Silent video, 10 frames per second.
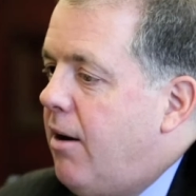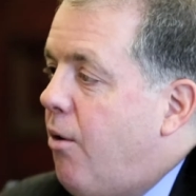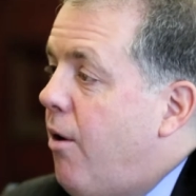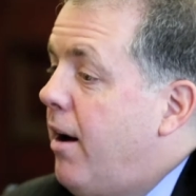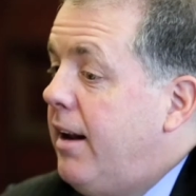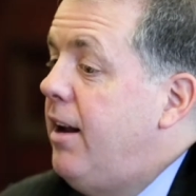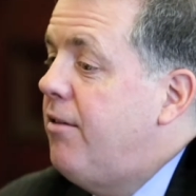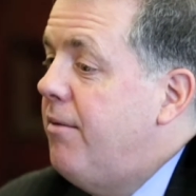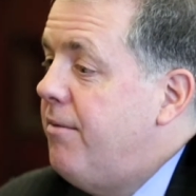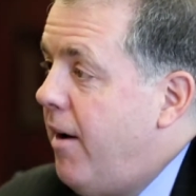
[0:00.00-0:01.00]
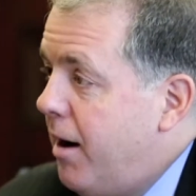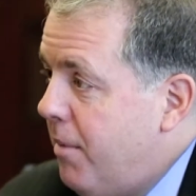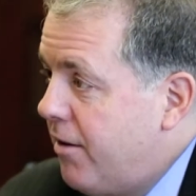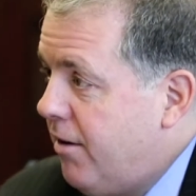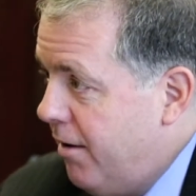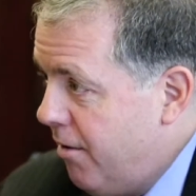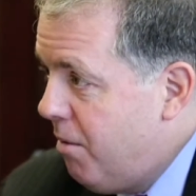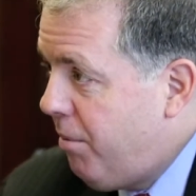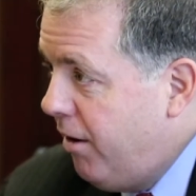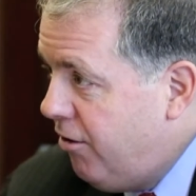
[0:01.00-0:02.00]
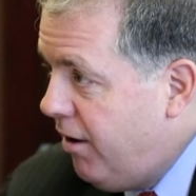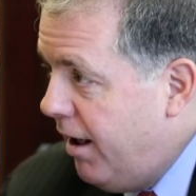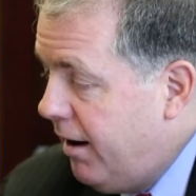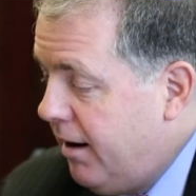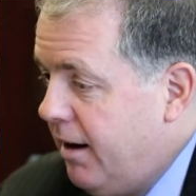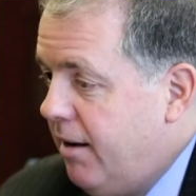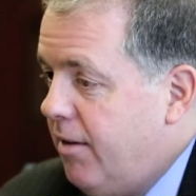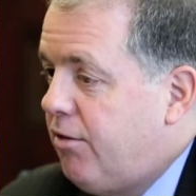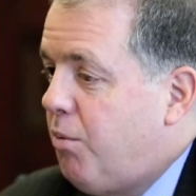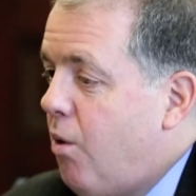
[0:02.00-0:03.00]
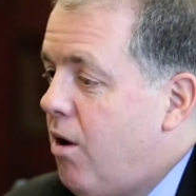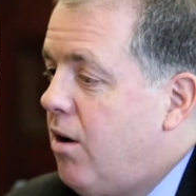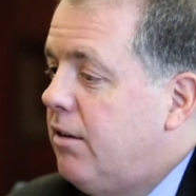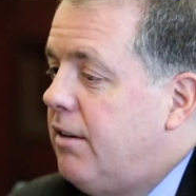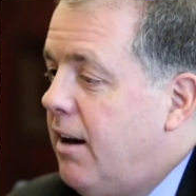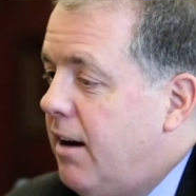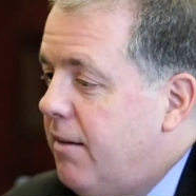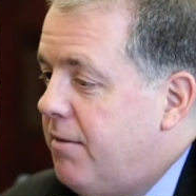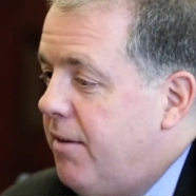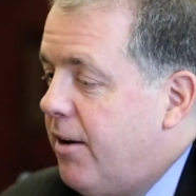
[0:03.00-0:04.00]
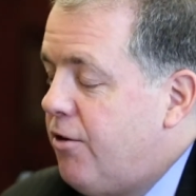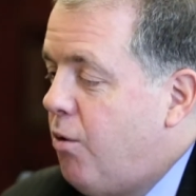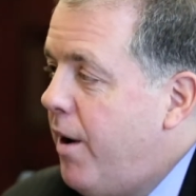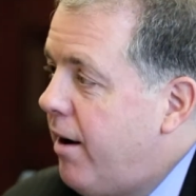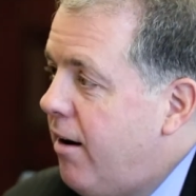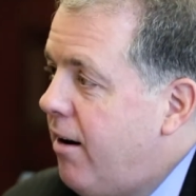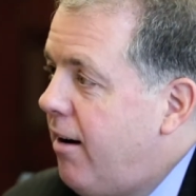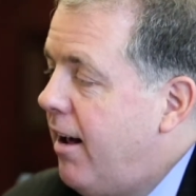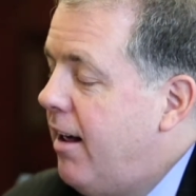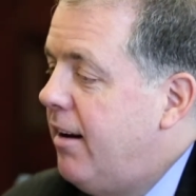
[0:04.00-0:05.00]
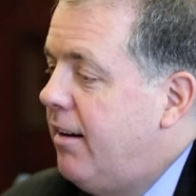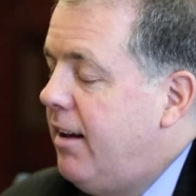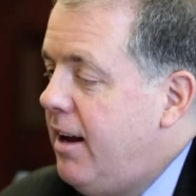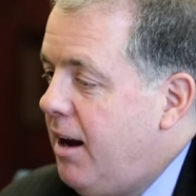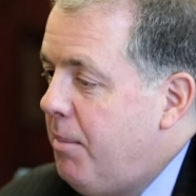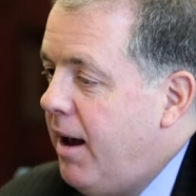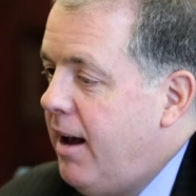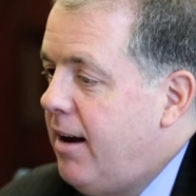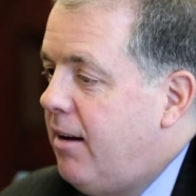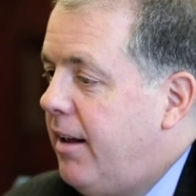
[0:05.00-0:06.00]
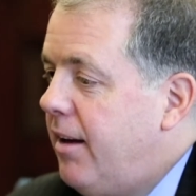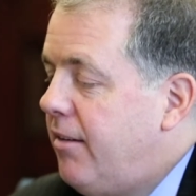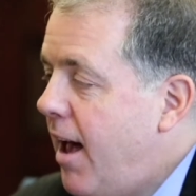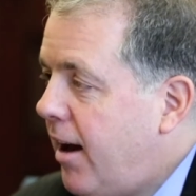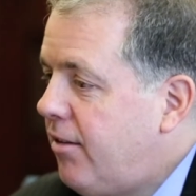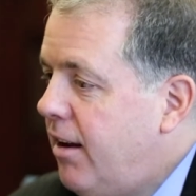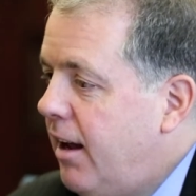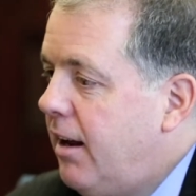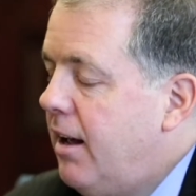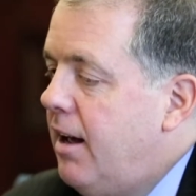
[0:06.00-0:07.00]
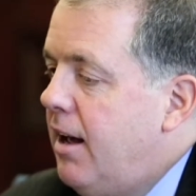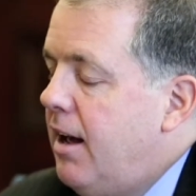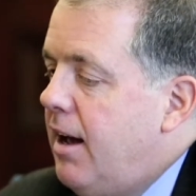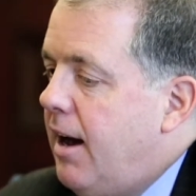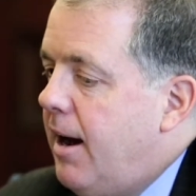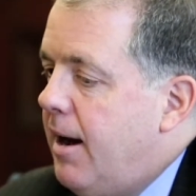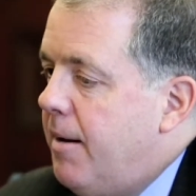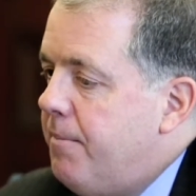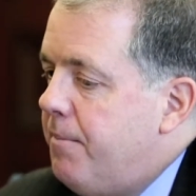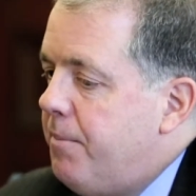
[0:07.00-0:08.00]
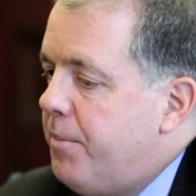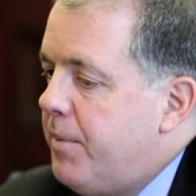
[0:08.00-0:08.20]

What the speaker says: or at least very much underappreciated. In this world of Twitter and email and texting, I